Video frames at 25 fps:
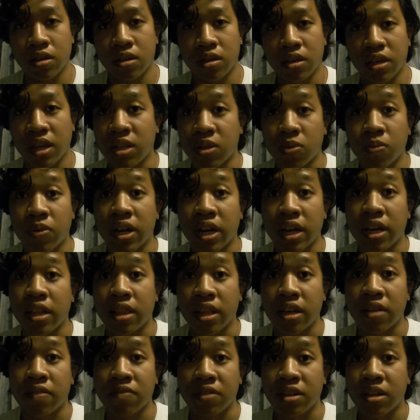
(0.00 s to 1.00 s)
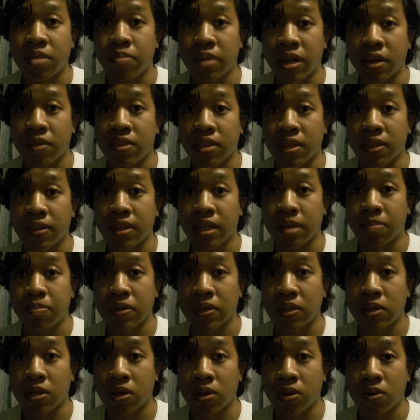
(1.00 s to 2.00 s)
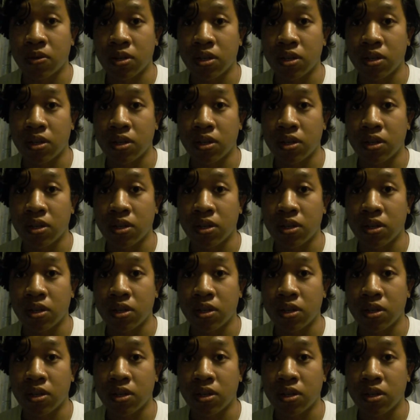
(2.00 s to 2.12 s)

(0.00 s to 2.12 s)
That's what I loved about this episode.